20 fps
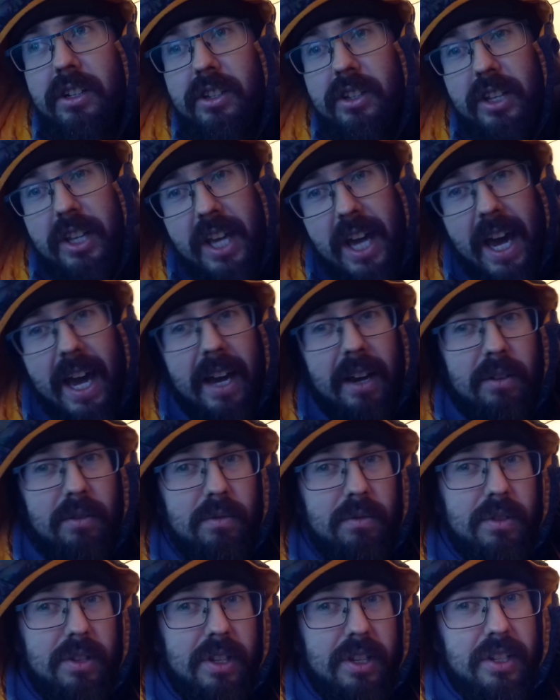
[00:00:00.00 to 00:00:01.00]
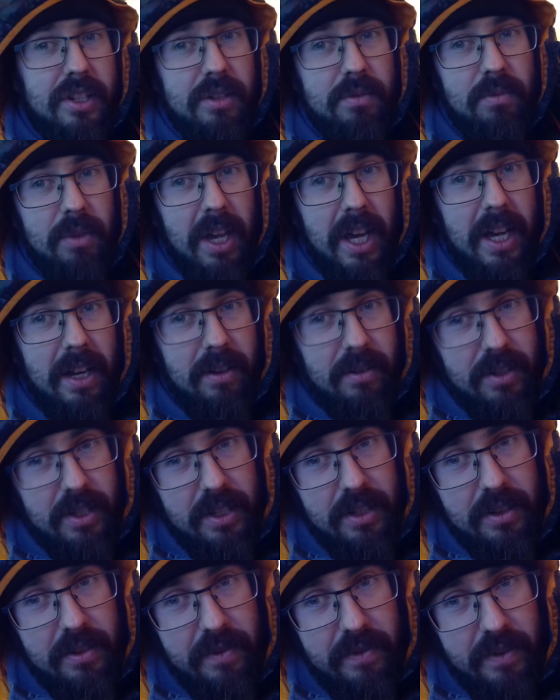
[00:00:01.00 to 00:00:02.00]
The cows, there's some cows
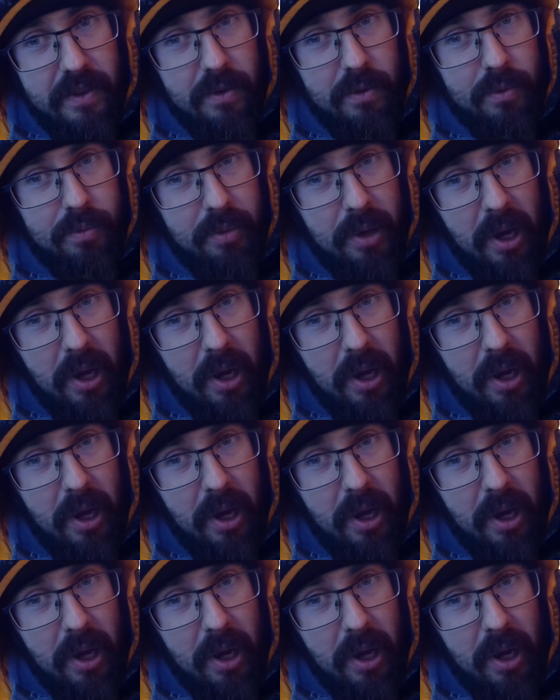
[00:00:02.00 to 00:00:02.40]
in the field